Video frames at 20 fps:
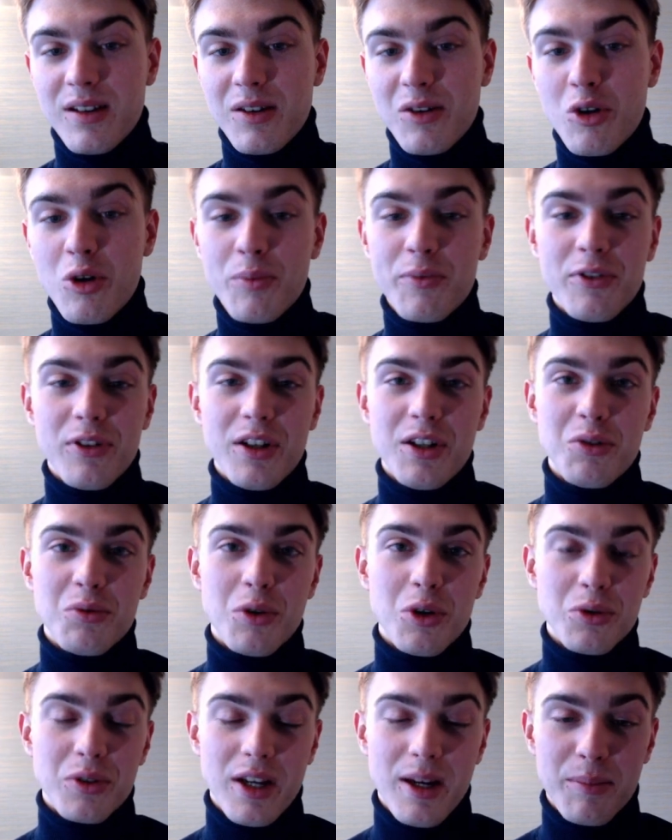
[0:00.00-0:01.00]
hopefully it
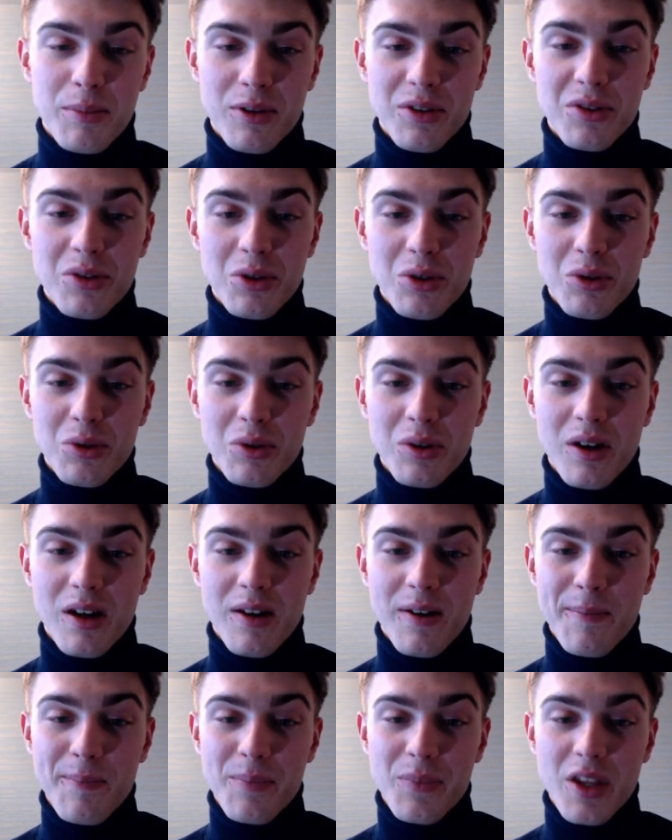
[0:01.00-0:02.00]
won't happen to you
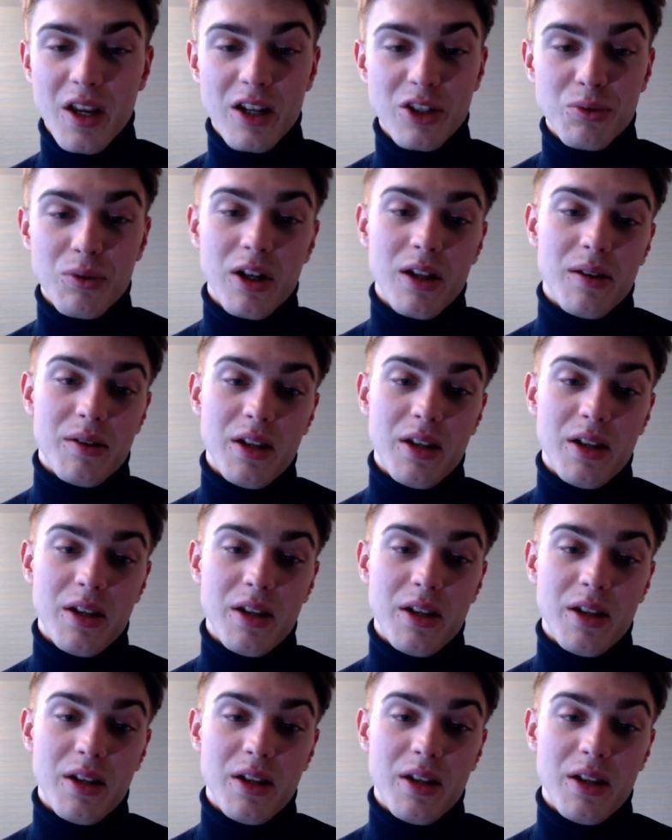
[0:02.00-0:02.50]
as well.